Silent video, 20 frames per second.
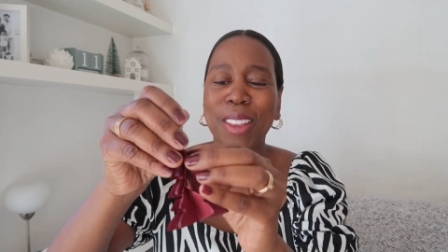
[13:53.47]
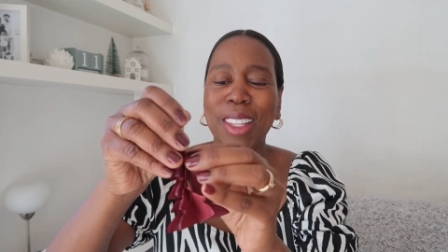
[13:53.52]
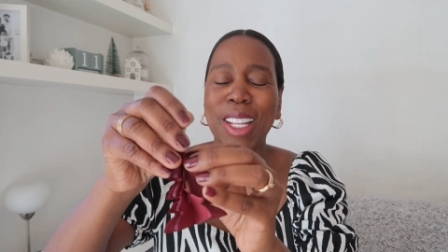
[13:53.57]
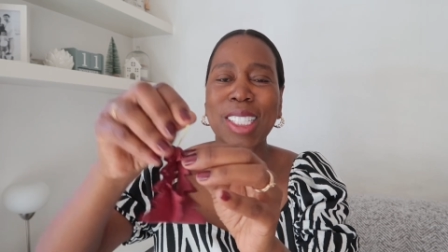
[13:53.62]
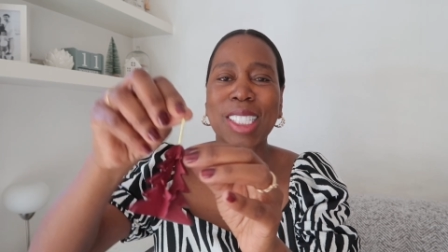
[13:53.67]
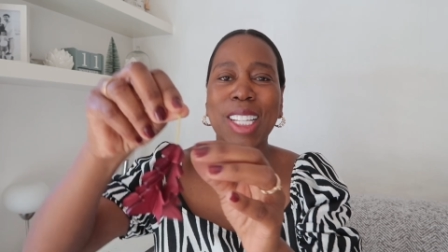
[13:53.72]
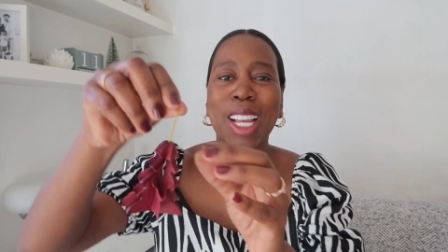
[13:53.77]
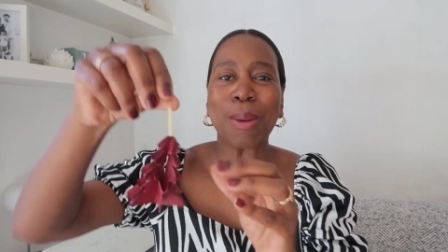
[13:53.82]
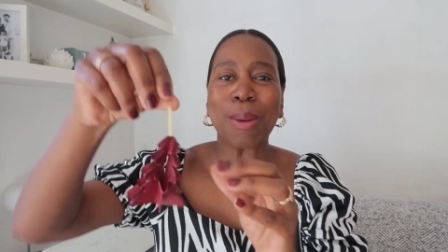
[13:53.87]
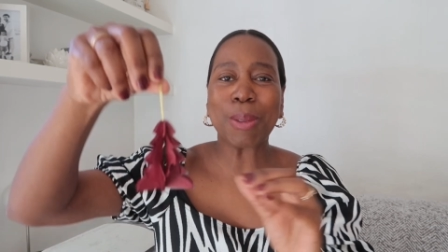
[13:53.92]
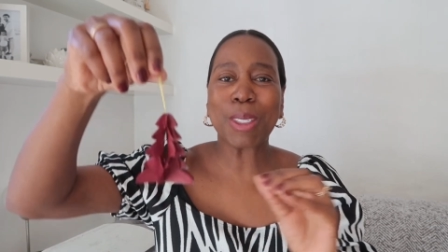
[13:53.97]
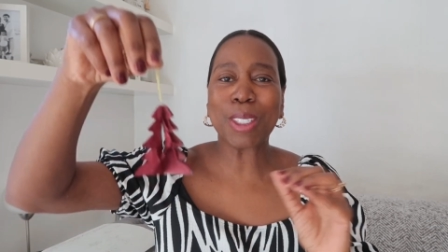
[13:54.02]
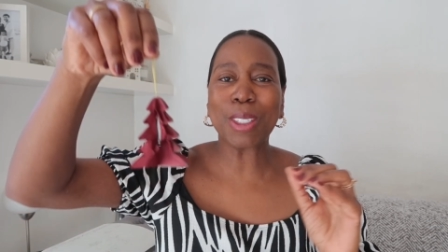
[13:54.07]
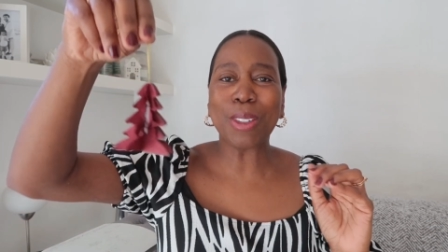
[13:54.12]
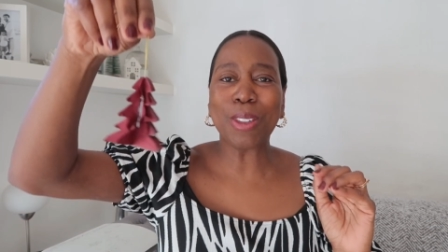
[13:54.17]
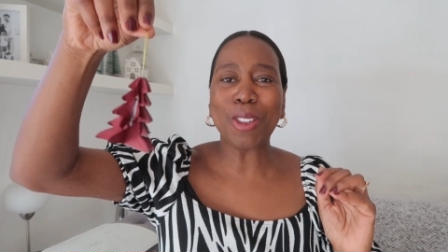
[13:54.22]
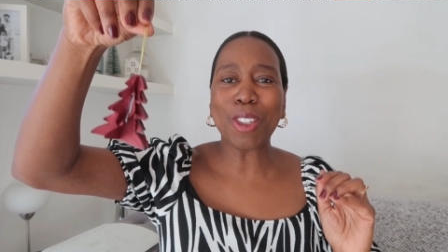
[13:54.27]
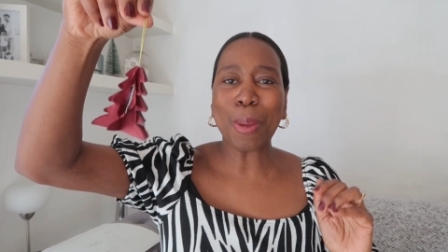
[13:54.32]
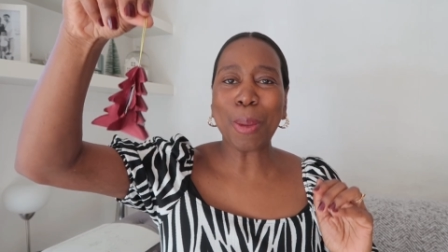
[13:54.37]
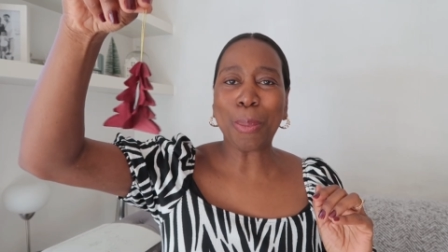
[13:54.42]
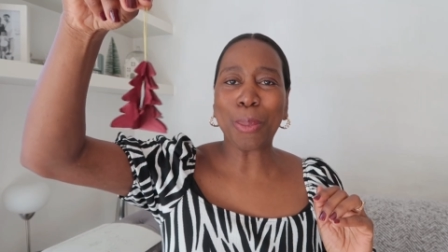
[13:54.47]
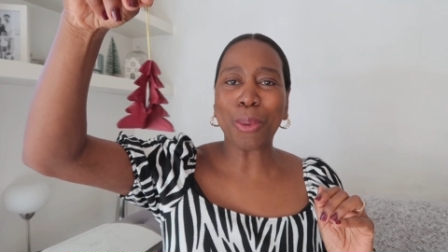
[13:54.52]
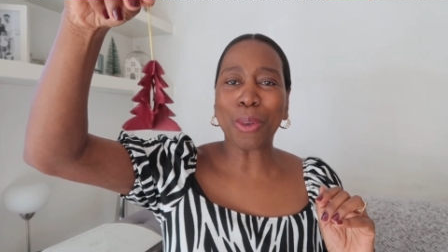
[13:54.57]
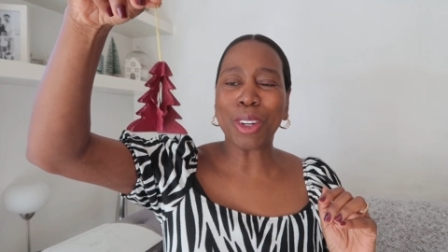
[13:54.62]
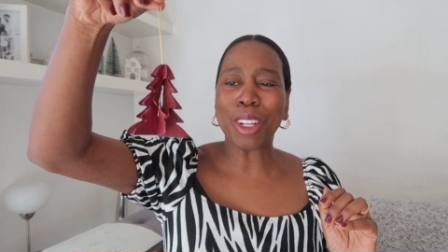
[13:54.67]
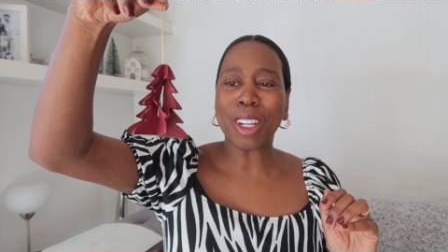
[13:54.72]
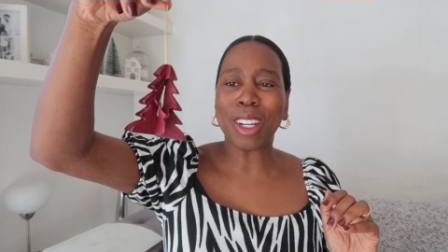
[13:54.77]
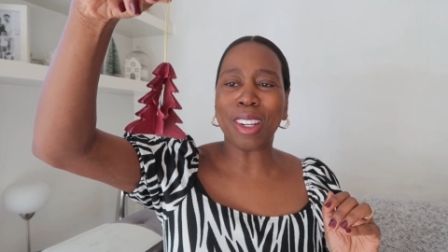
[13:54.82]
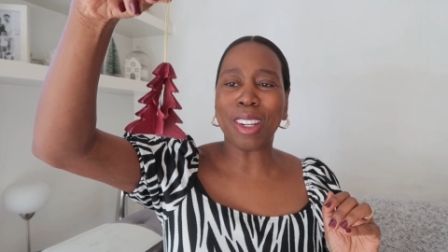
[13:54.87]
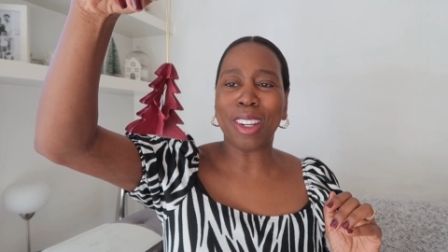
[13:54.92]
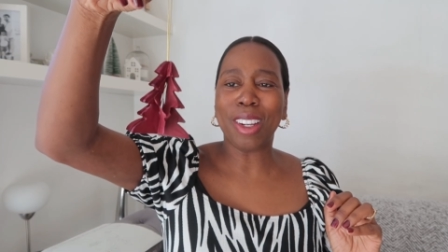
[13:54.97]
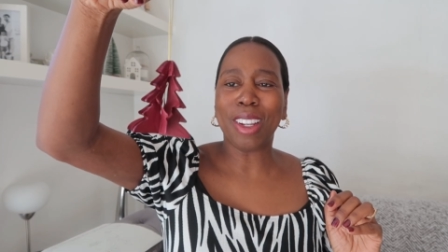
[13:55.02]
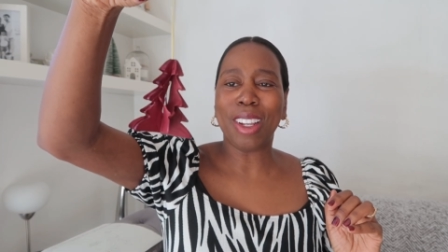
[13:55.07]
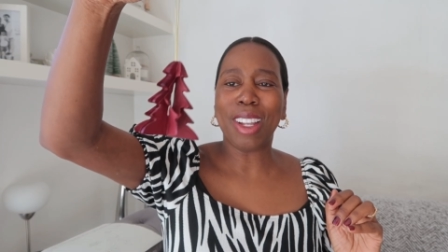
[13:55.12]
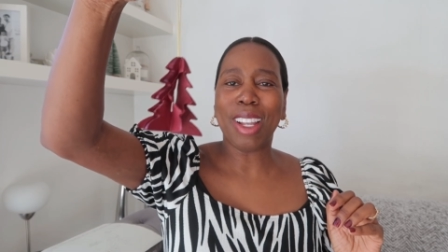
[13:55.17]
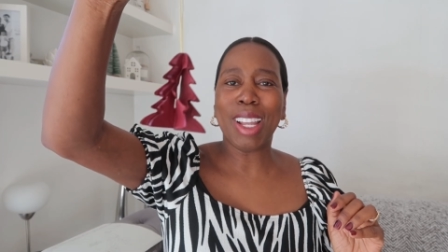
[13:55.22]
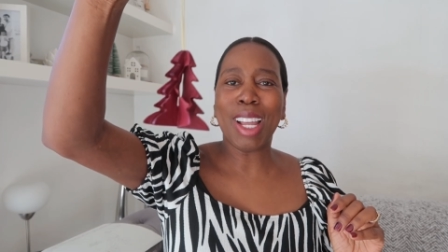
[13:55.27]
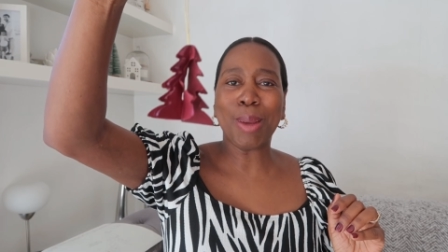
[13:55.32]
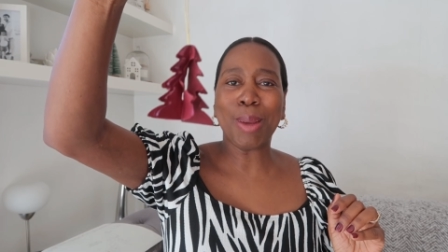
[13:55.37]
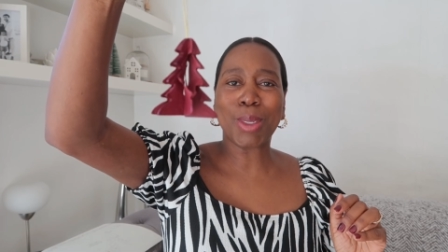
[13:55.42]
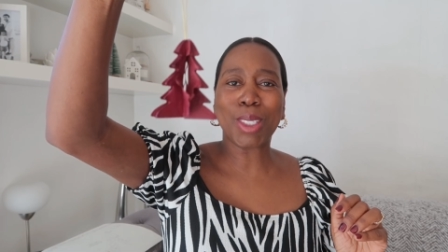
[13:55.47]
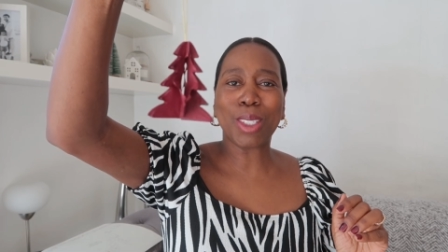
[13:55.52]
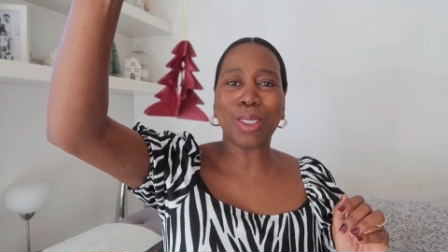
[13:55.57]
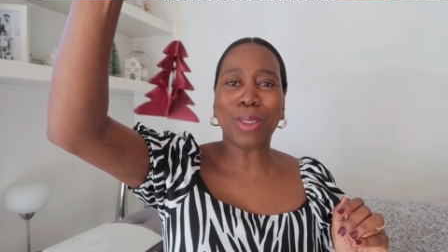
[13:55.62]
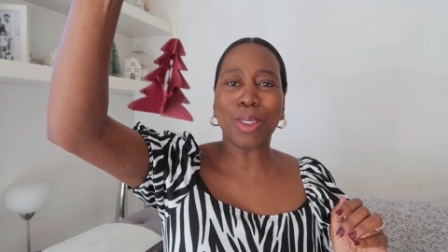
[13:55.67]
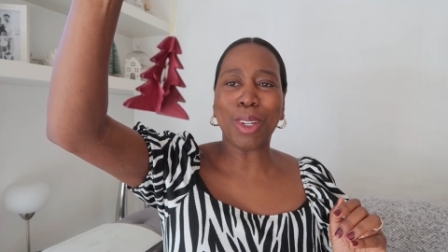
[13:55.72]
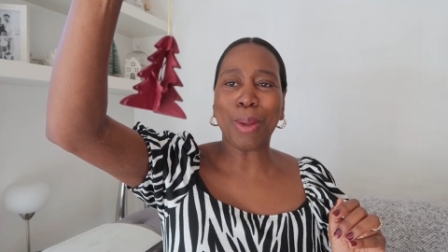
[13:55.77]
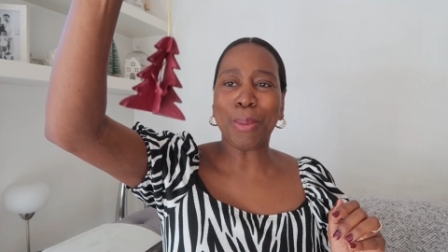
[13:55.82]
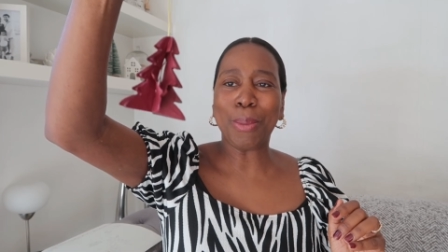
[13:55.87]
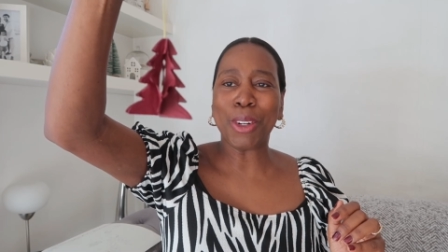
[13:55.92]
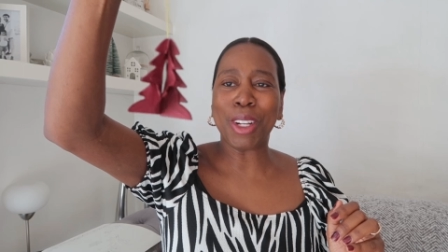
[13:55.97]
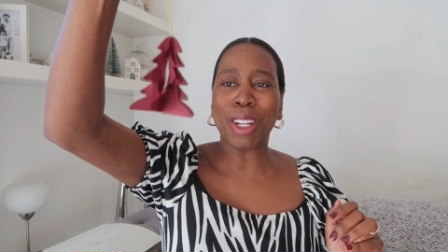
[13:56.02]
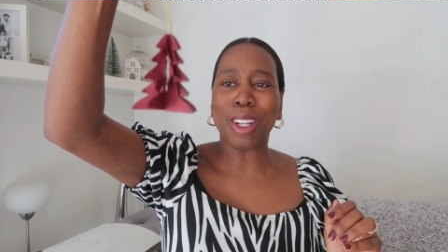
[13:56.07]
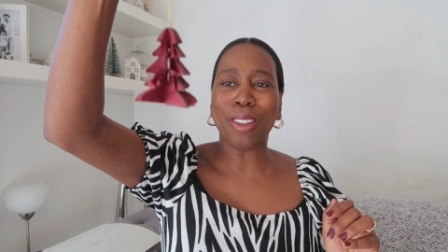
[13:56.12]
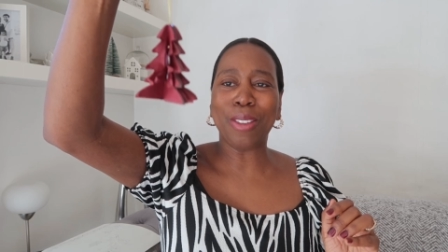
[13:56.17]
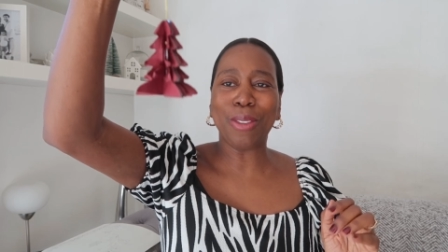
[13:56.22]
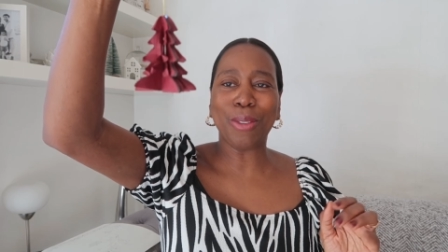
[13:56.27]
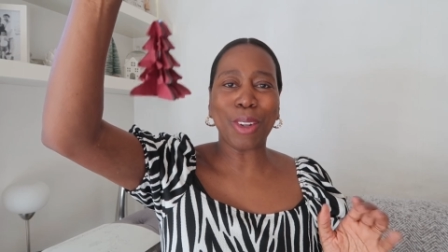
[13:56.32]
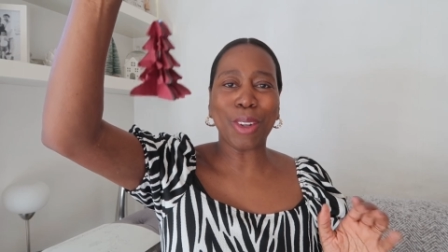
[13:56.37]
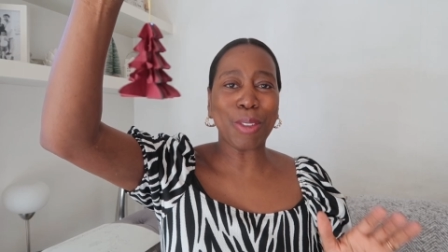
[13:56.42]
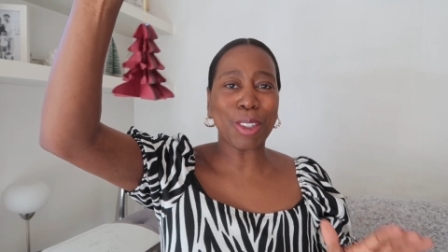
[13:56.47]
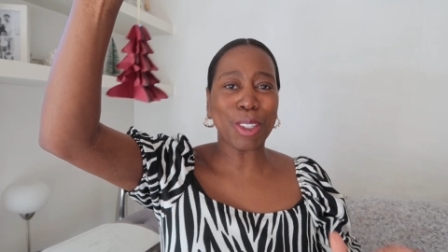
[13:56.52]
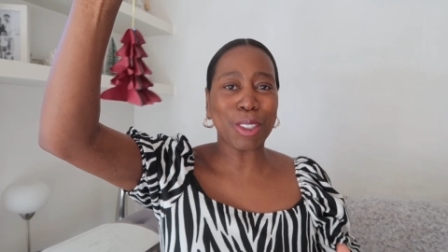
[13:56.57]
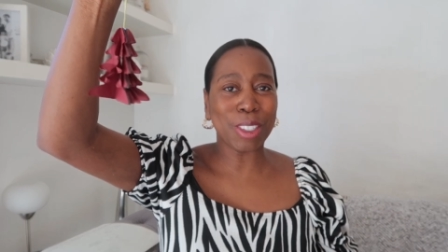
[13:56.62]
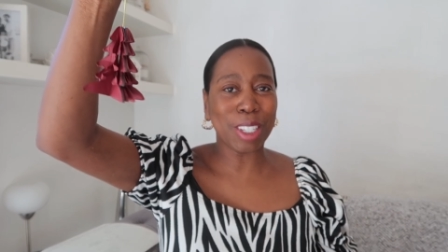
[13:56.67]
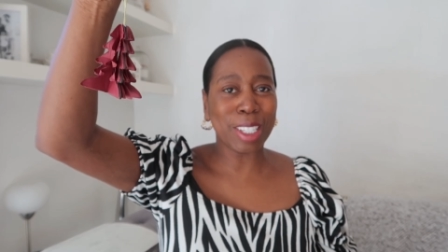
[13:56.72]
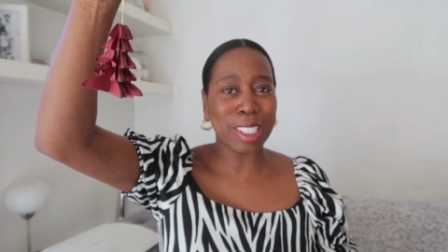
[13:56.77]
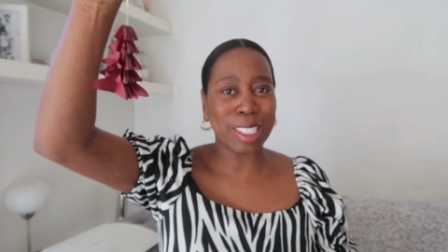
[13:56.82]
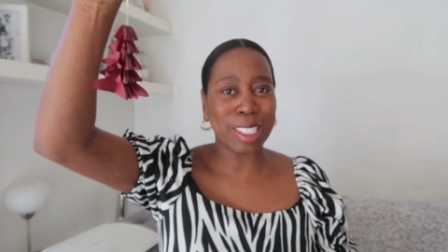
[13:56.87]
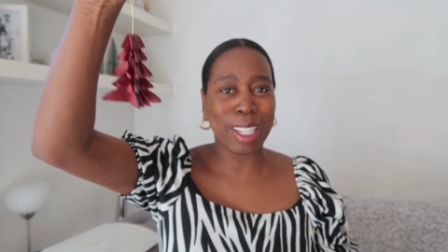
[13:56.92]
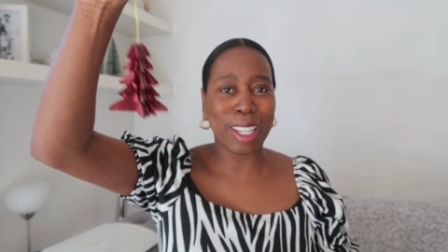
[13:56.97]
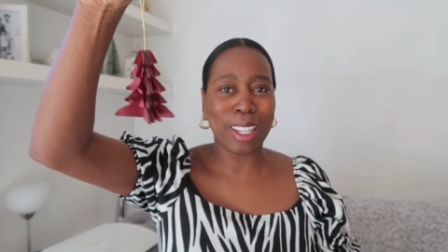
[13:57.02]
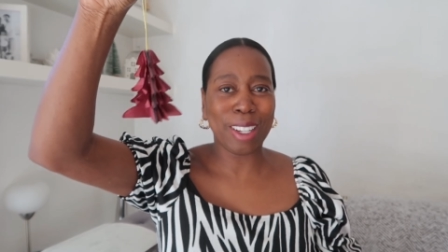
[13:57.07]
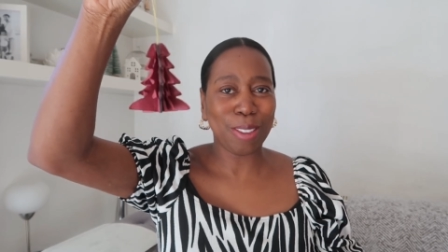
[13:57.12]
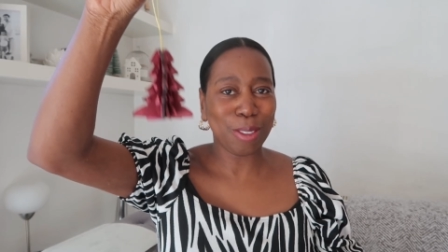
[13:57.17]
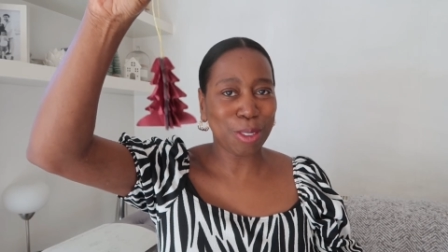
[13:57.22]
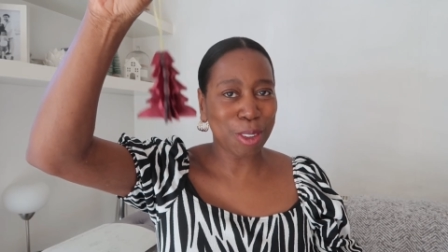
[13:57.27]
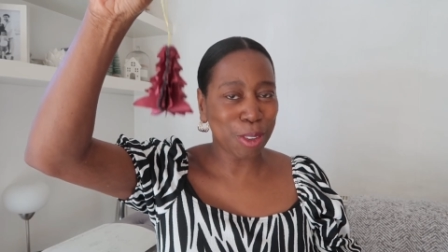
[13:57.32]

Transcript: That's absolutely brilliant. Absolutely brilliant. Very good idea.